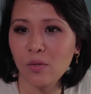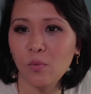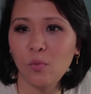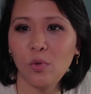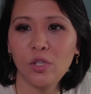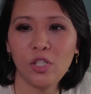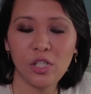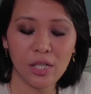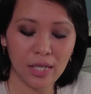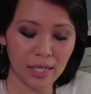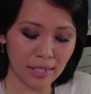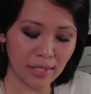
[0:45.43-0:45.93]

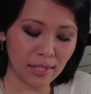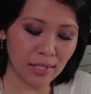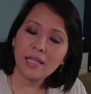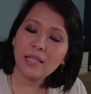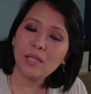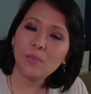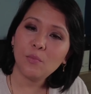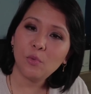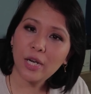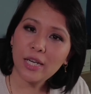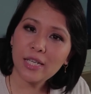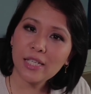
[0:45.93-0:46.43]
which is the
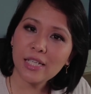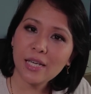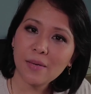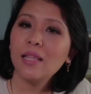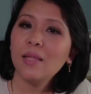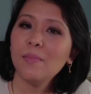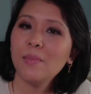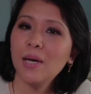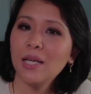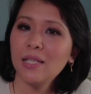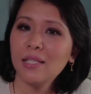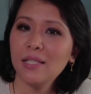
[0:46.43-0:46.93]
brain dump, the
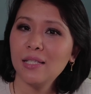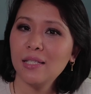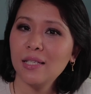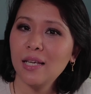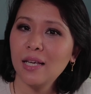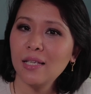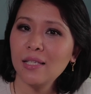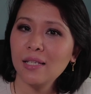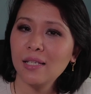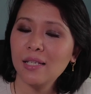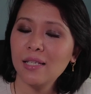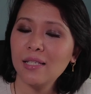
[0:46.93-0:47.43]
master
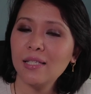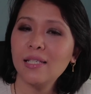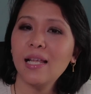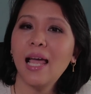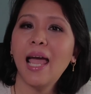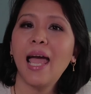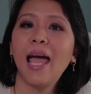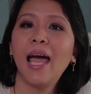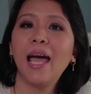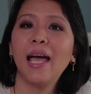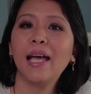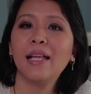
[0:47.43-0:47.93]
task list,
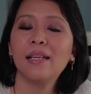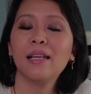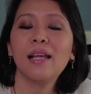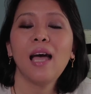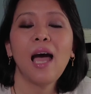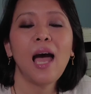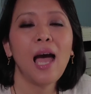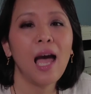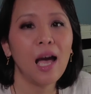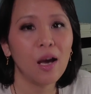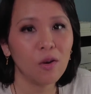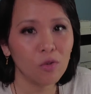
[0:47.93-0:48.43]
and
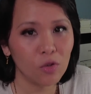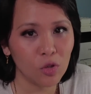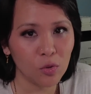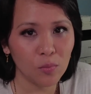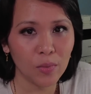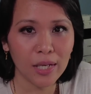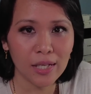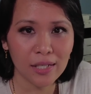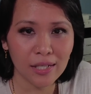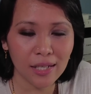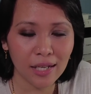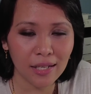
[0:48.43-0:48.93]
how to
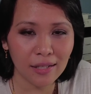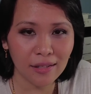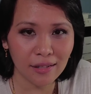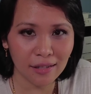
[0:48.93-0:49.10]
maintain